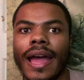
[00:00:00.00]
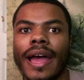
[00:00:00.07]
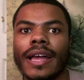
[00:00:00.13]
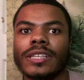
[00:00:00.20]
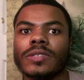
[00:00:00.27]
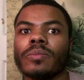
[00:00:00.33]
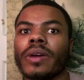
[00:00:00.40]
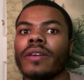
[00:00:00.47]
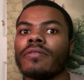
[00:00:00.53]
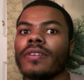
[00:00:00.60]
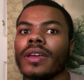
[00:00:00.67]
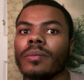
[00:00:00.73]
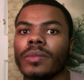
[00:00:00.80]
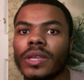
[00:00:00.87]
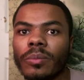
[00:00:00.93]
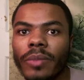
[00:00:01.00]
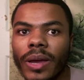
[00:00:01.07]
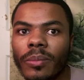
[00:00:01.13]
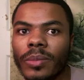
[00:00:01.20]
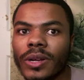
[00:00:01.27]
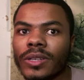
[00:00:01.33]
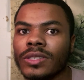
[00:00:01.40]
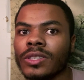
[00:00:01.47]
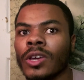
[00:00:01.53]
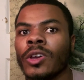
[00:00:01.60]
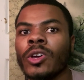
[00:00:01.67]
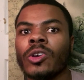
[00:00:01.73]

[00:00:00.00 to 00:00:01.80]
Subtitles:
as my family members